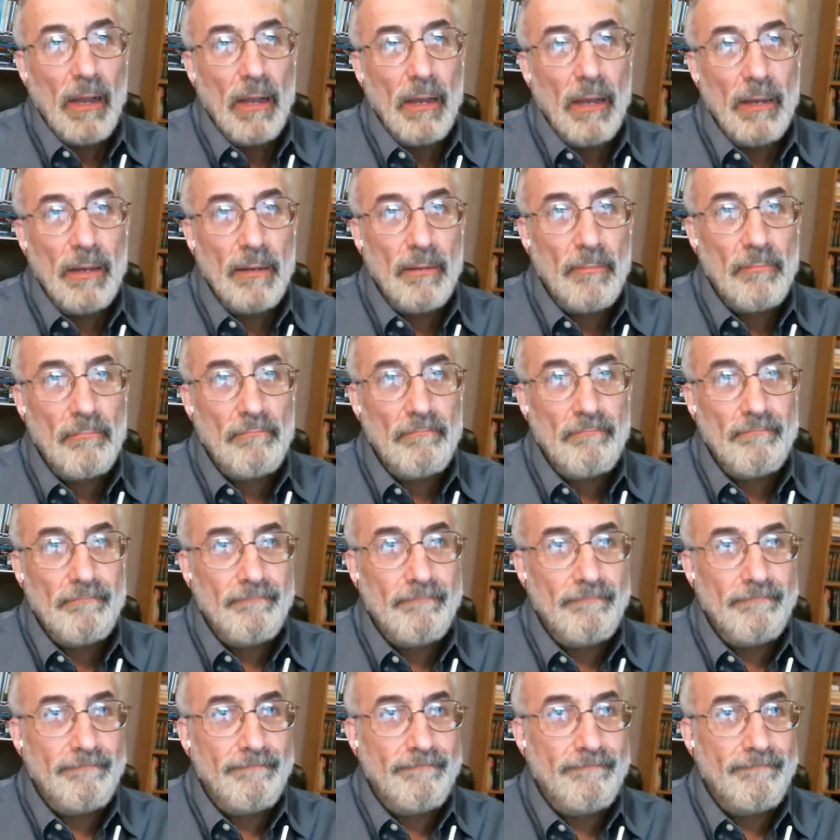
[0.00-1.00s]

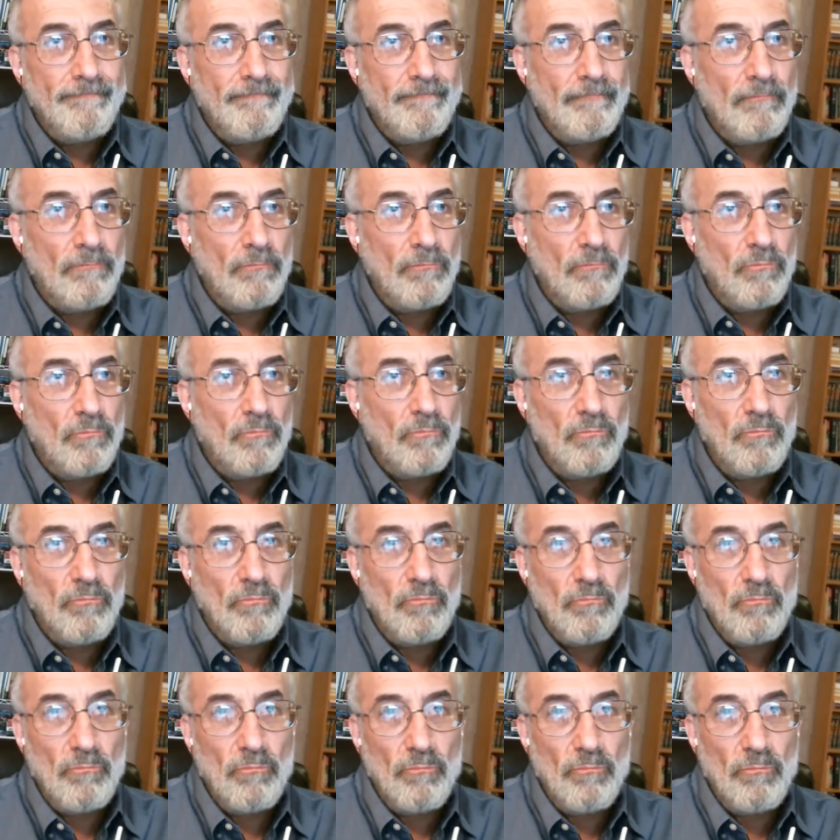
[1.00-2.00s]

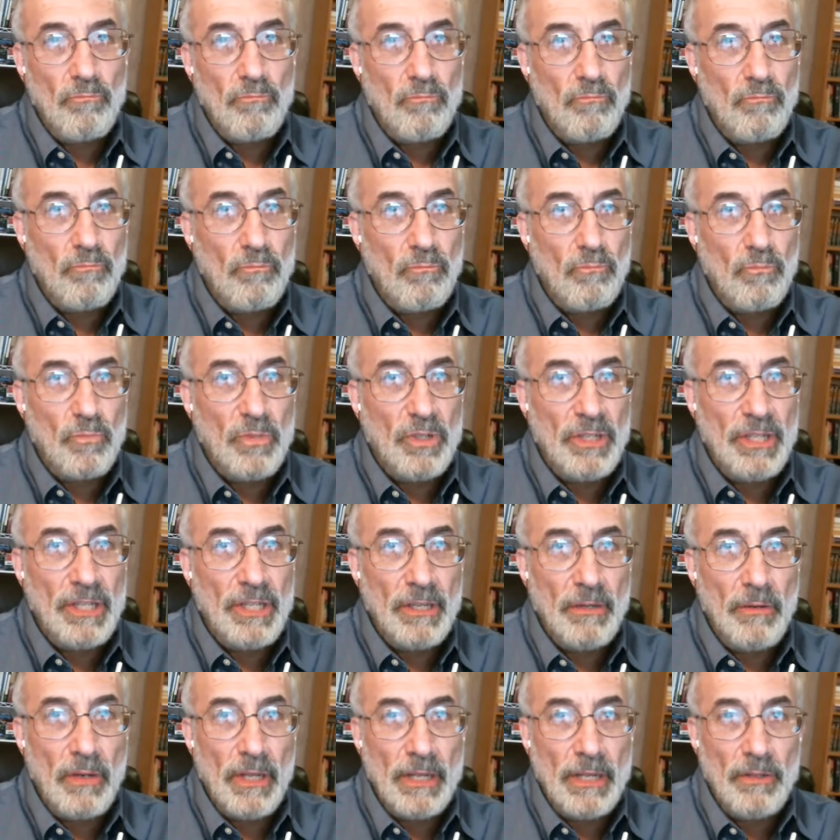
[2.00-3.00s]
Um, do
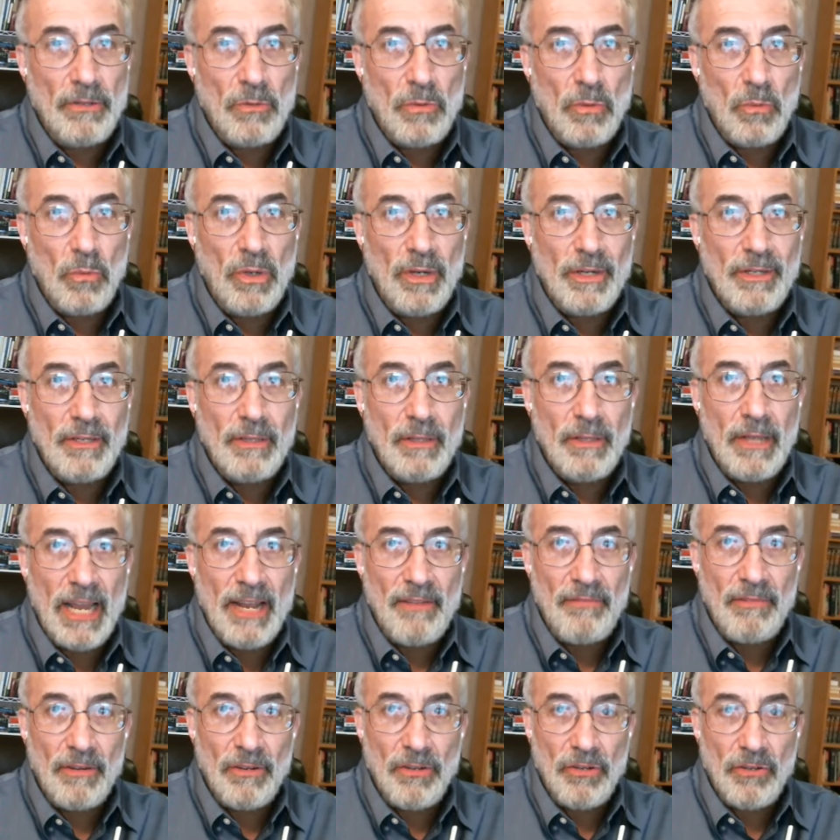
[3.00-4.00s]
you, is would
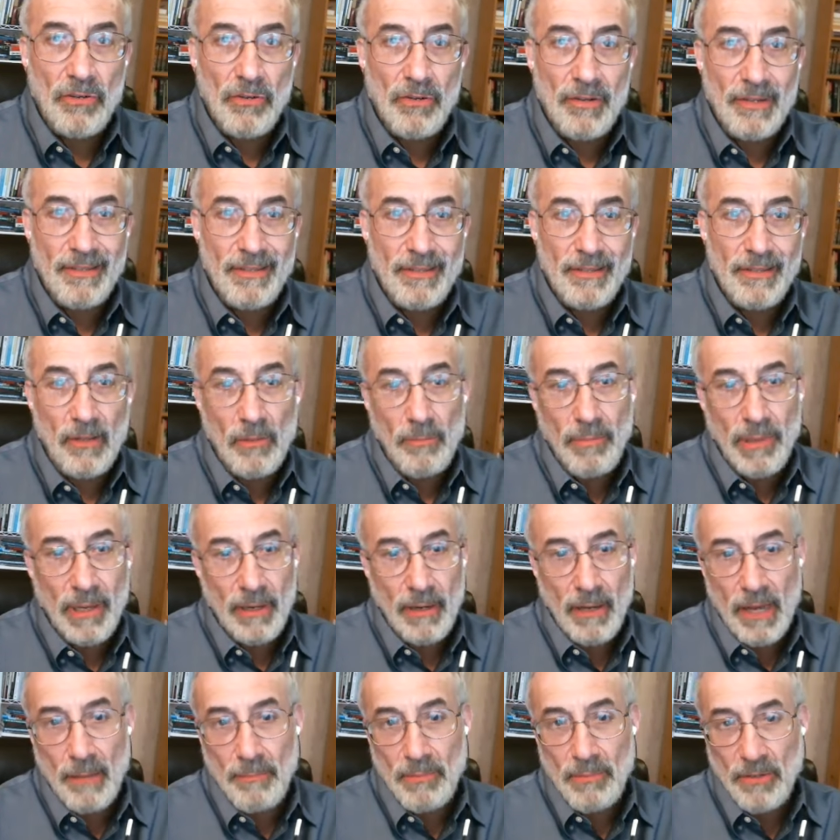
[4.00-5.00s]
life insurance still be
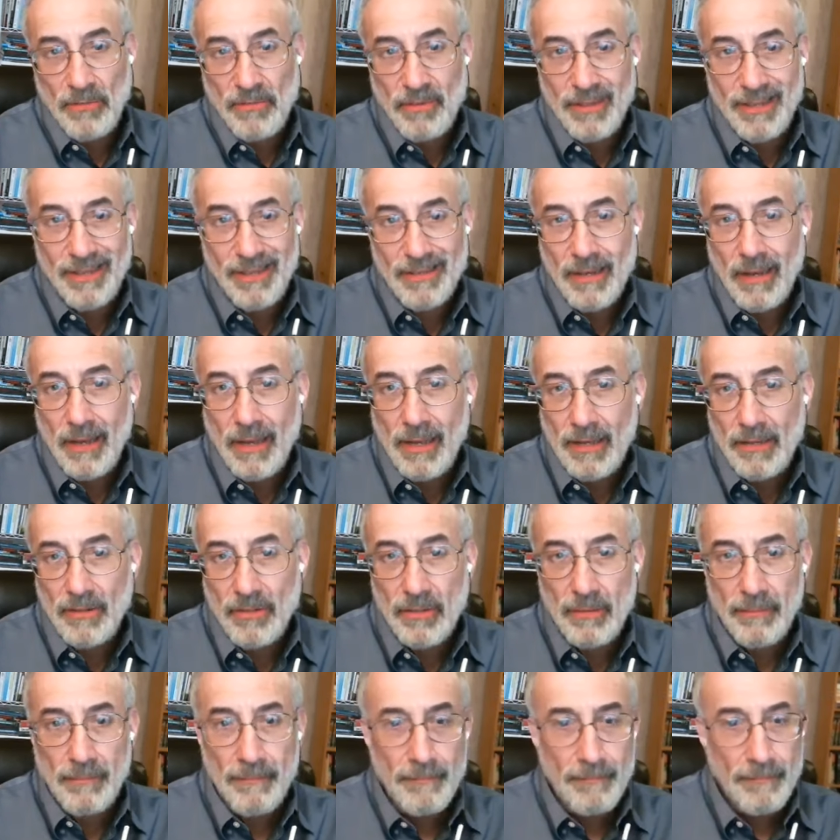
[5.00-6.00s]
an option for these
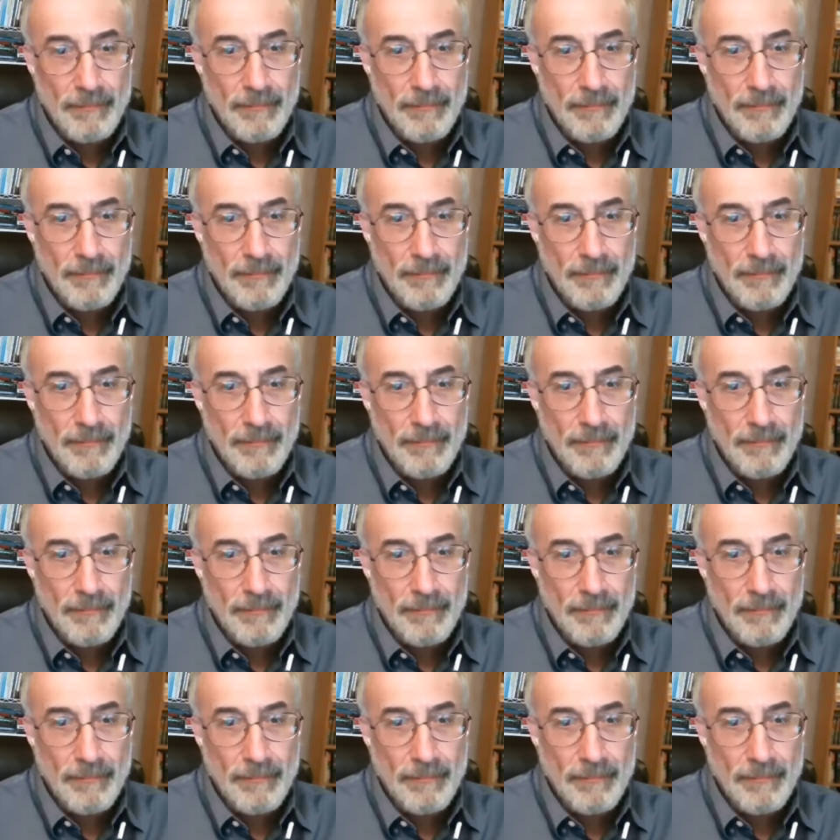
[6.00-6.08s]
guys?